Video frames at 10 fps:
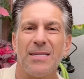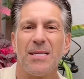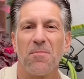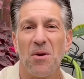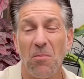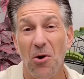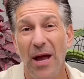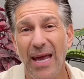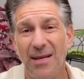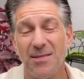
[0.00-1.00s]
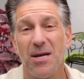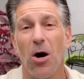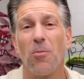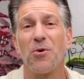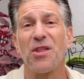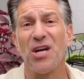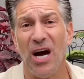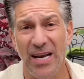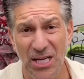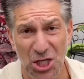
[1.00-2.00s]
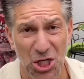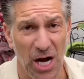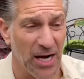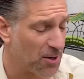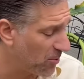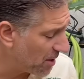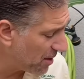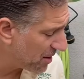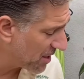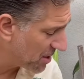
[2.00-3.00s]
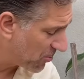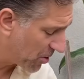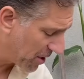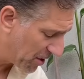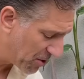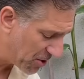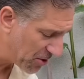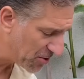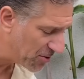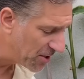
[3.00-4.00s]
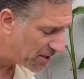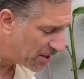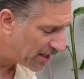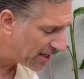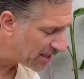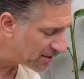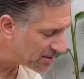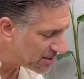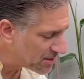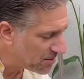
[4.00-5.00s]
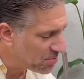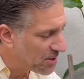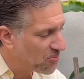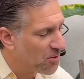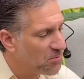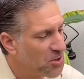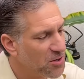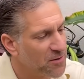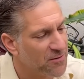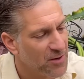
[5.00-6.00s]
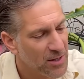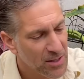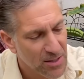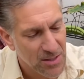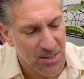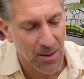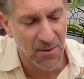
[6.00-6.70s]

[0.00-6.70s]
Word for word: Tip number eight is to help with the cutting shock. And one of the things that we're gonna do is simply remove some